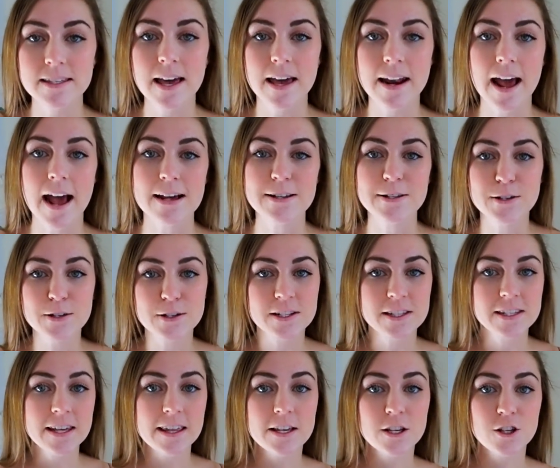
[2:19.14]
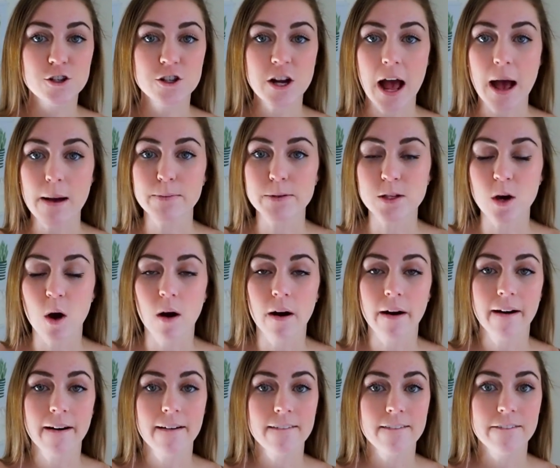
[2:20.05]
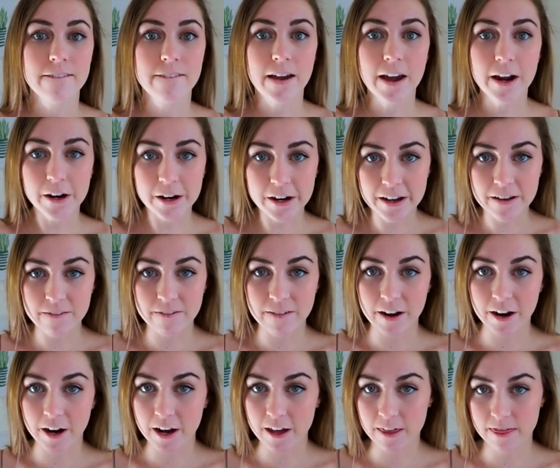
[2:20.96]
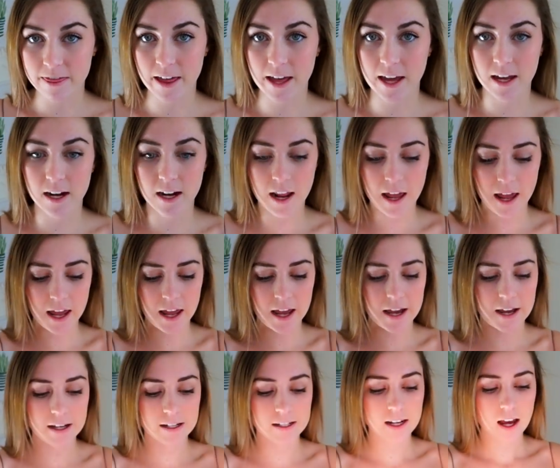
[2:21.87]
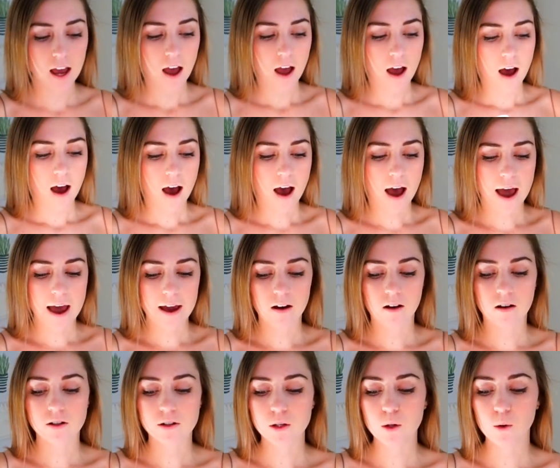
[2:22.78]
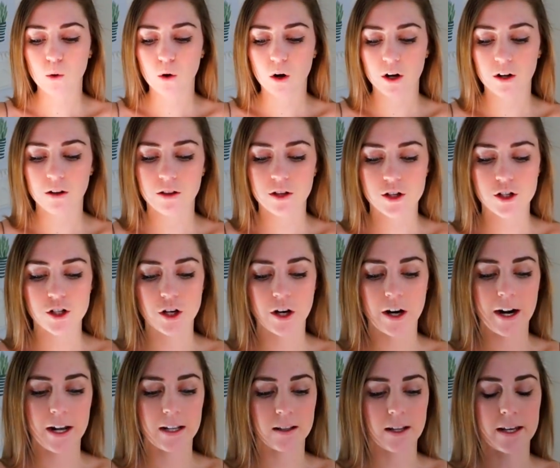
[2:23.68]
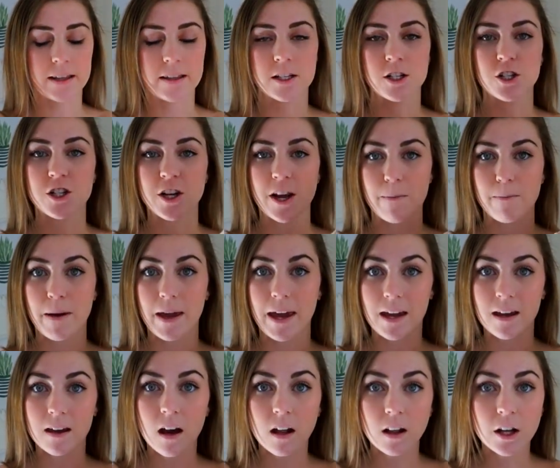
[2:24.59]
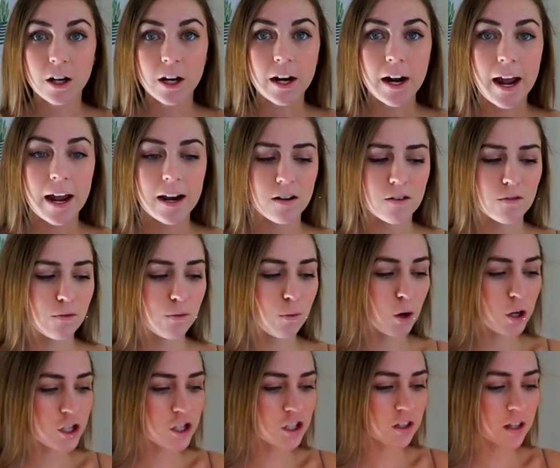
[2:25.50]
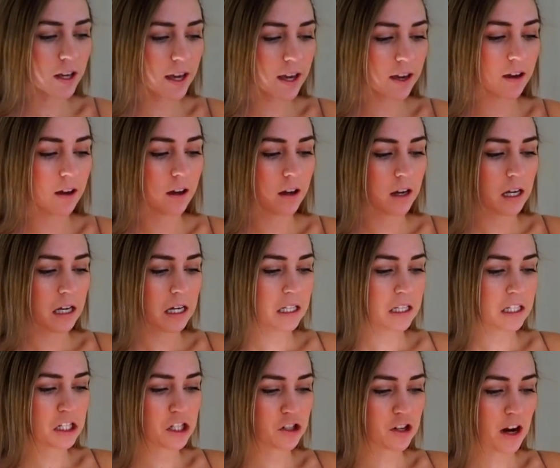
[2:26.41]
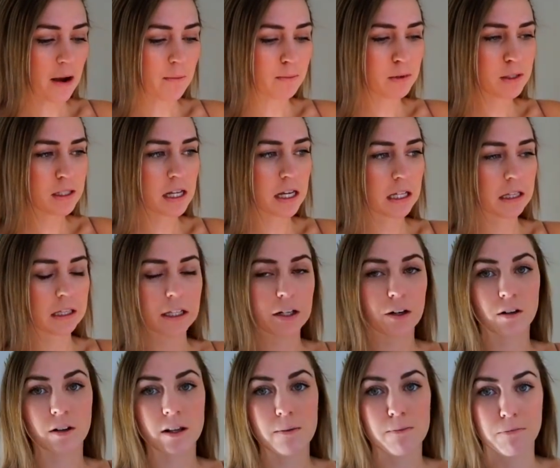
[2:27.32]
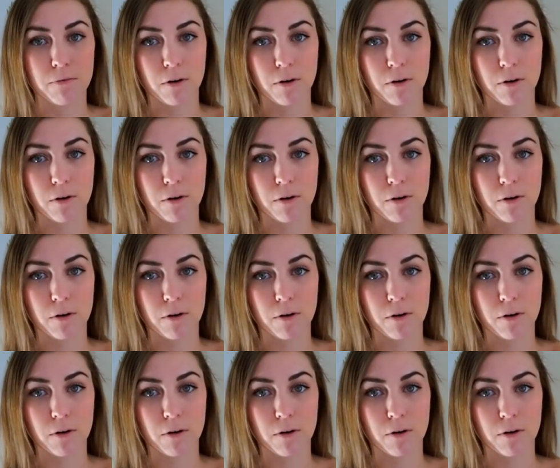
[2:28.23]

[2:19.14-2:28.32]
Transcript: said, as you can see, the straps are very, very thin, and I also ordered the shirt in like the champagne color, and unfortunately, the strap was like literally